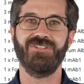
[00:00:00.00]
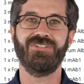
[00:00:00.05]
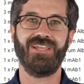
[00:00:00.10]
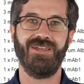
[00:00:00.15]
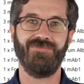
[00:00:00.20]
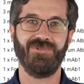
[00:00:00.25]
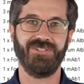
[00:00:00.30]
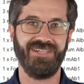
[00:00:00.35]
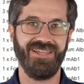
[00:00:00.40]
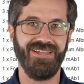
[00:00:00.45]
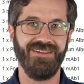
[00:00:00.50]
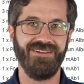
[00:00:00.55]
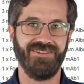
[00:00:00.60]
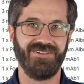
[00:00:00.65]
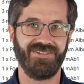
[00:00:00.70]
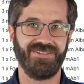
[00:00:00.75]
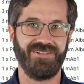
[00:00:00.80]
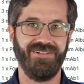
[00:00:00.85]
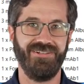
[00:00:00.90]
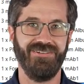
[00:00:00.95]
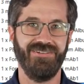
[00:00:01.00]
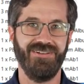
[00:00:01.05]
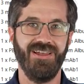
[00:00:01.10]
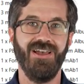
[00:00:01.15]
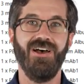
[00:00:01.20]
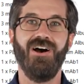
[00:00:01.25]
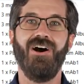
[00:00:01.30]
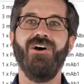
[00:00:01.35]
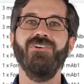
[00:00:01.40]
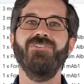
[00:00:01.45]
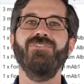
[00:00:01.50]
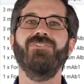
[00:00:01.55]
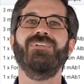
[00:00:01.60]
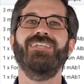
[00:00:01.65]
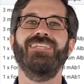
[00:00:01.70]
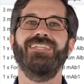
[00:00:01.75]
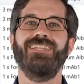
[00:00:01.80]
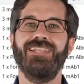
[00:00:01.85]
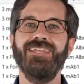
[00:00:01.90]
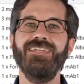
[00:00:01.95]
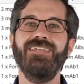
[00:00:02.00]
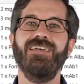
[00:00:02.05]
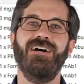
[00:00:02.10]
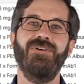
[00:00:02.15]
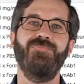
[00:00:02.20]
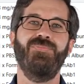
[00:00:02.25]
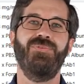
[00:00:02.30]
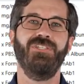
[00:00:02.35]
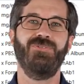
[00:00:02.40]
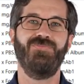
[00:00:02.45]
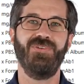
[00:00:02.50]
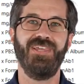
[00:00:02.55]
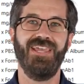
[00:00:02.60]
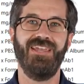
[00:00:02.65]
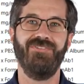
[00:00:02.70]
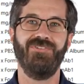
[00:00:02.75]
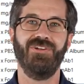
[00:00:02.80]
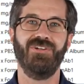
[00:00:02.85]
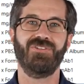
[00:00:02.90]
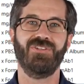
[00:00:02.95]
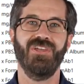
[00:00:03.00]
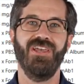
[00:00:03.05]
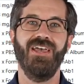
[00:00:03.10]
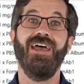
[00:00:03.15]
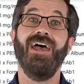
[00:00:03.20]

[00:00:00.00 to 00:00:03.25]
simultaneously, Uncle can link up these behaviors